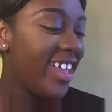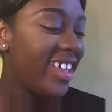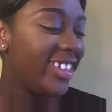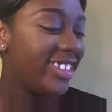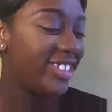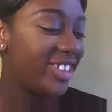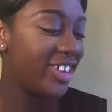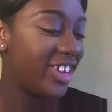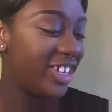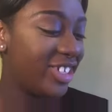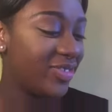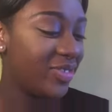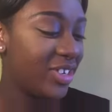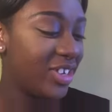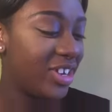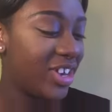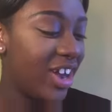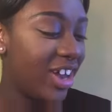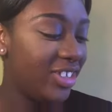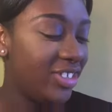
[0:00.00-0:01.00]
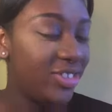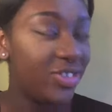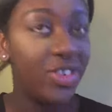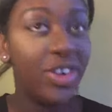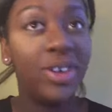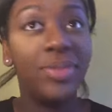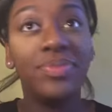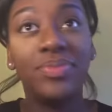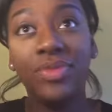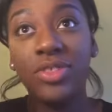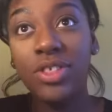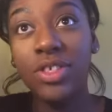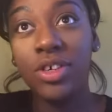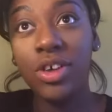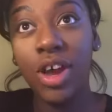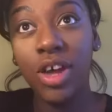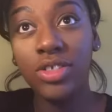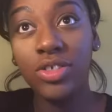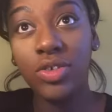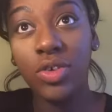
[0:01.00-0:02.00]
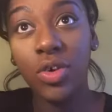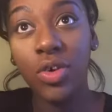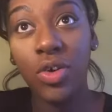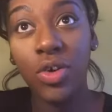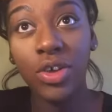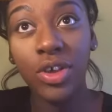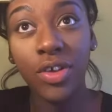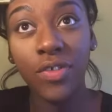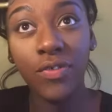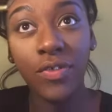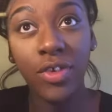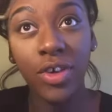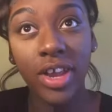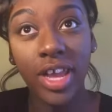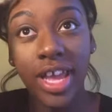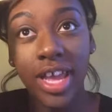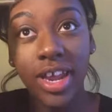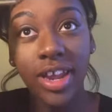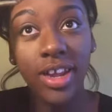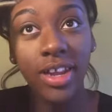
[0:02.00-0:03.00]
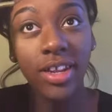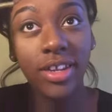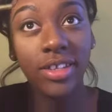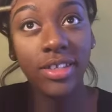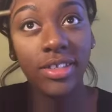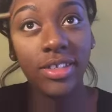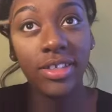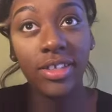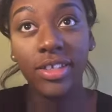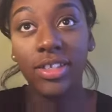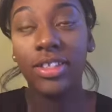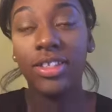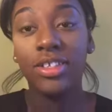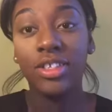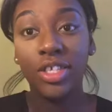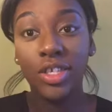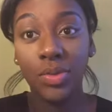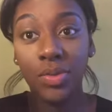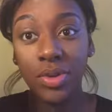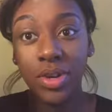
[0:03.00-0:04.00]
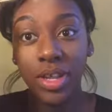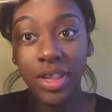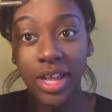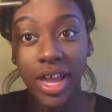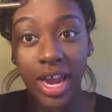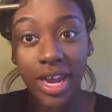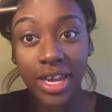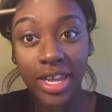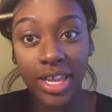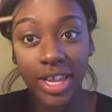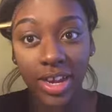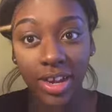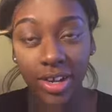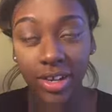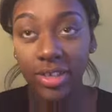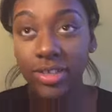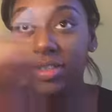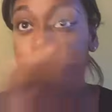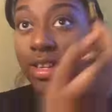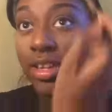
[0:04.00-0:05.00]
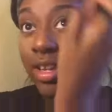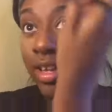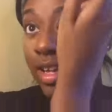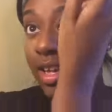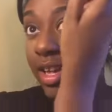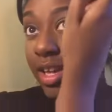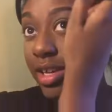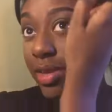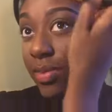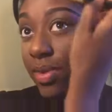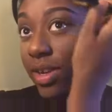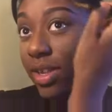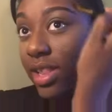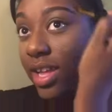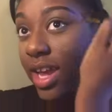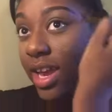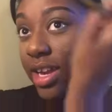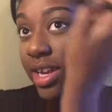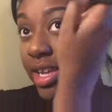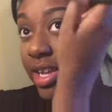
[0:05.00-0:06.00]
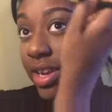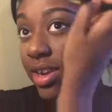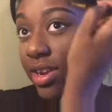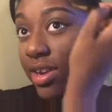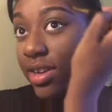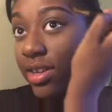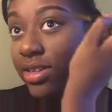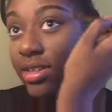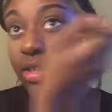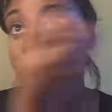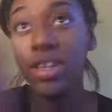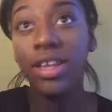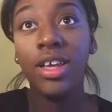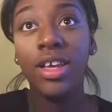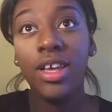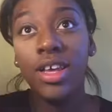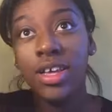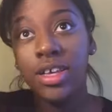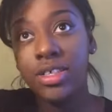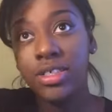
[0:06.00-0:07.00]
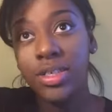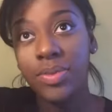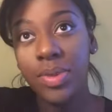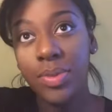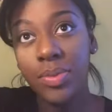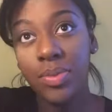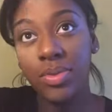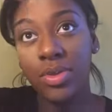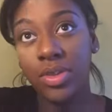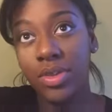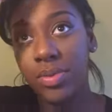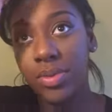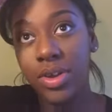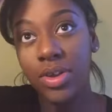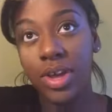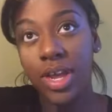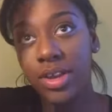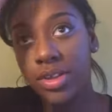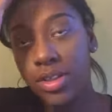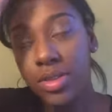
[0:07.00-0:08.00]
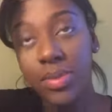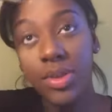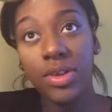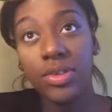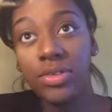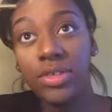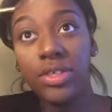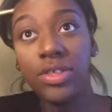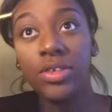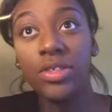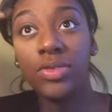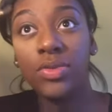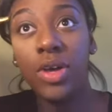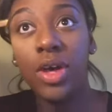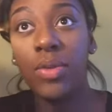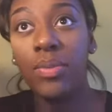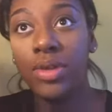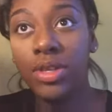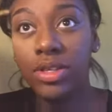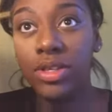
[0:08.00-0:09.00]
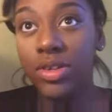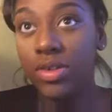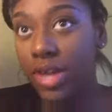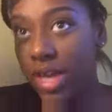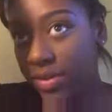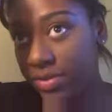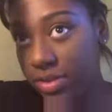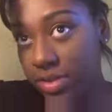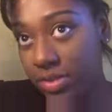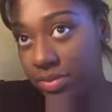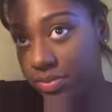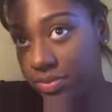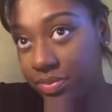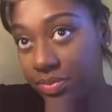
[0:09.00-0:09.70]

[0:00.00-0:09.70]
So here's where you contour. You contour on your forehead. You put a line here, and you put a line here. Some people do the middle. I do the middle too as well, but you don't have to.